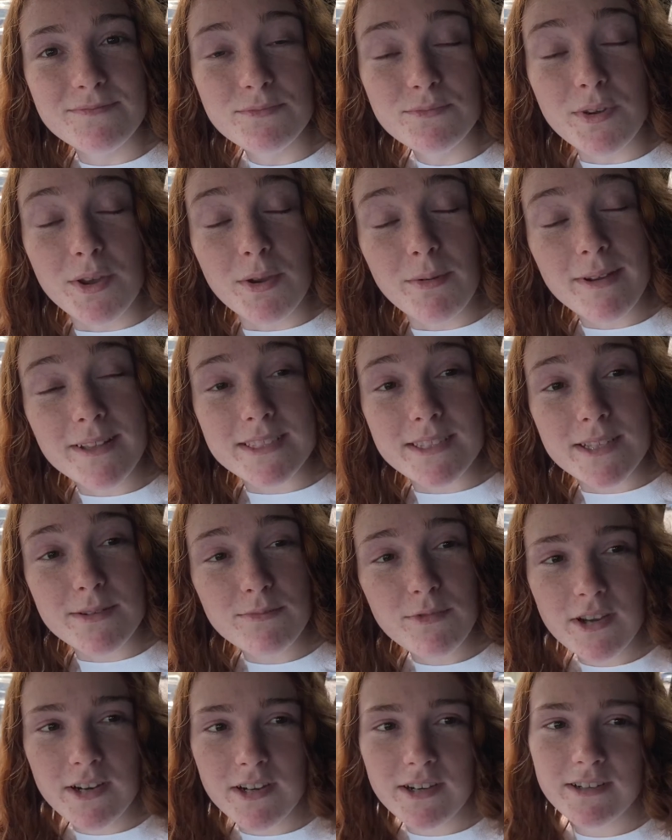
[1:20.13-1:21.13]
We went
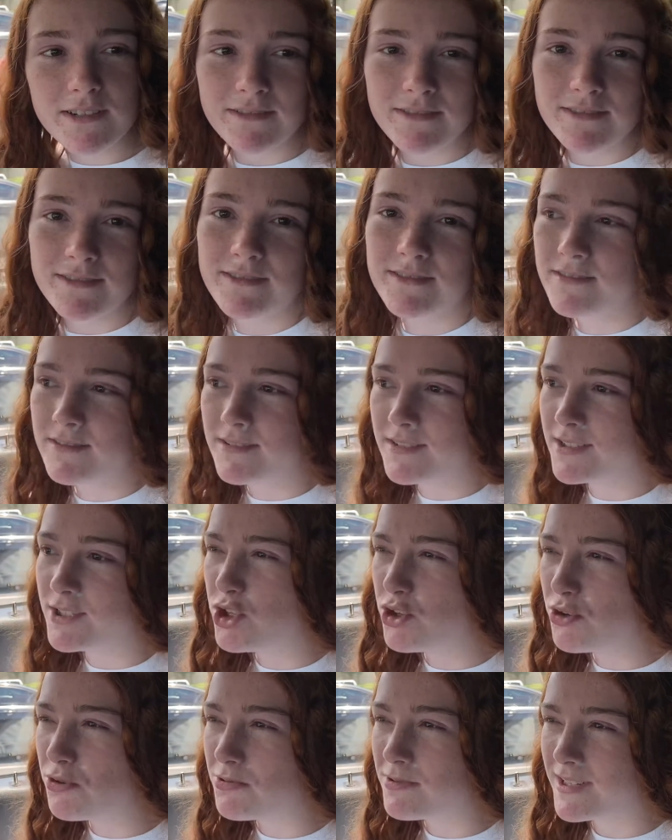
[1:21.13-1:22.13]
somewhere
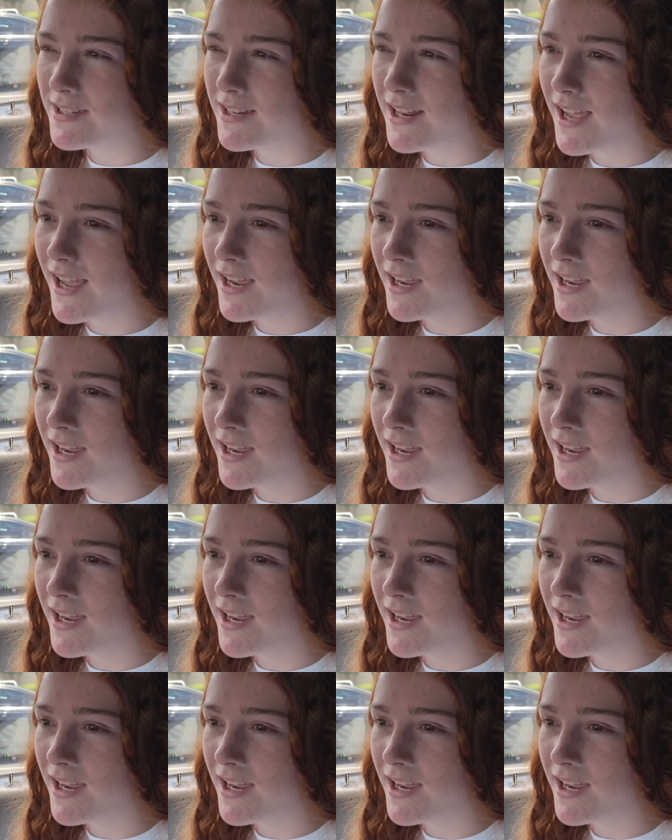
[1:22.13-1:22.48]
new today.